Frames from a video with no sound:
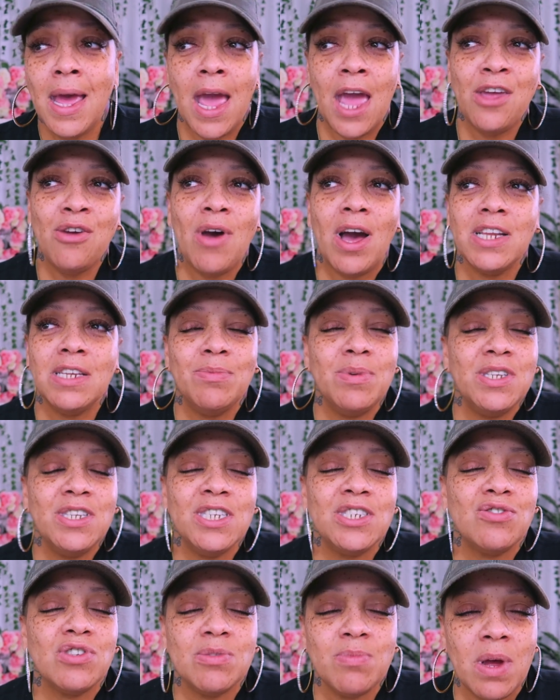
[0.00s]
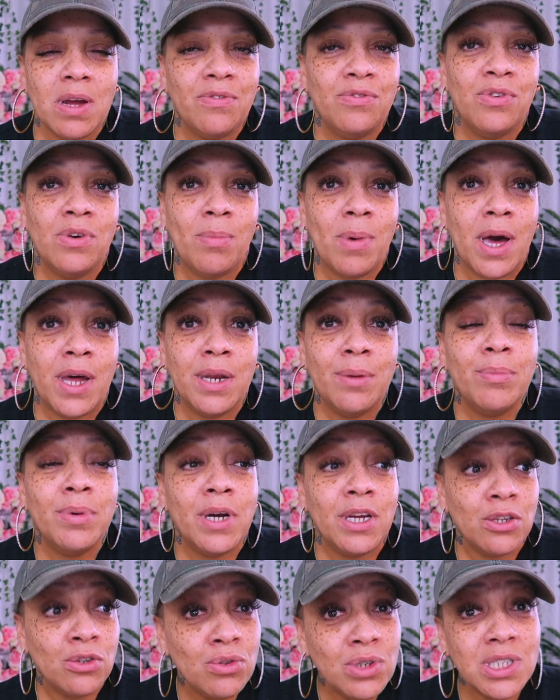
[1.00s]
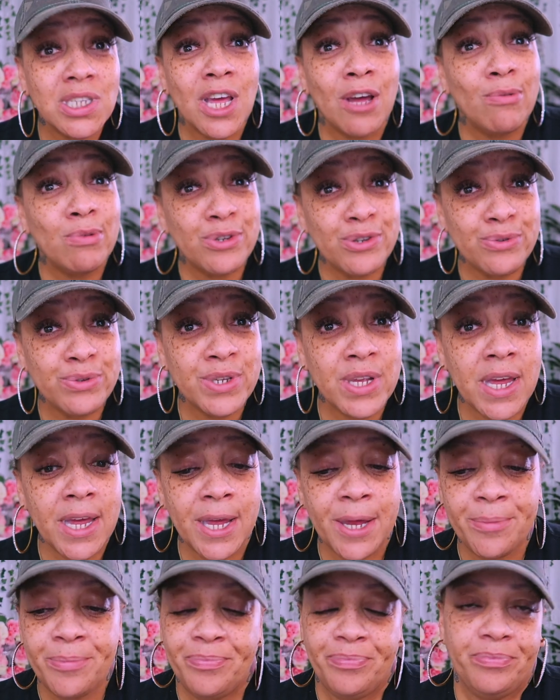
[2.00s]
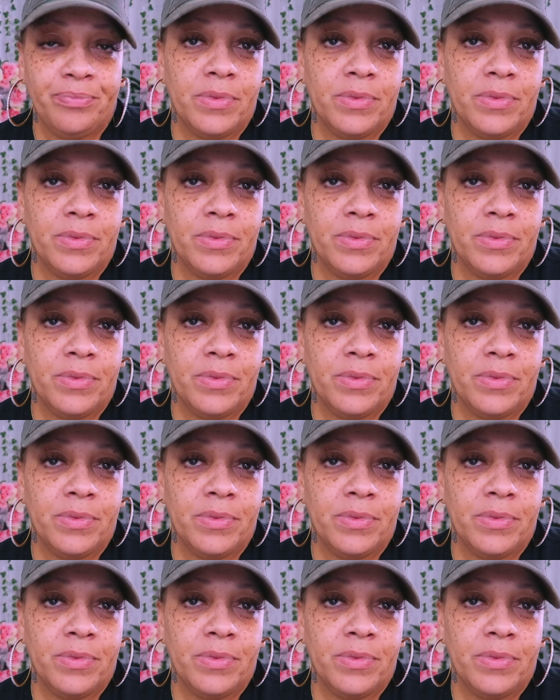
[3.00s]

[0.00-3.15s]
And you don't have to be disrespectful about it, but you said what you said.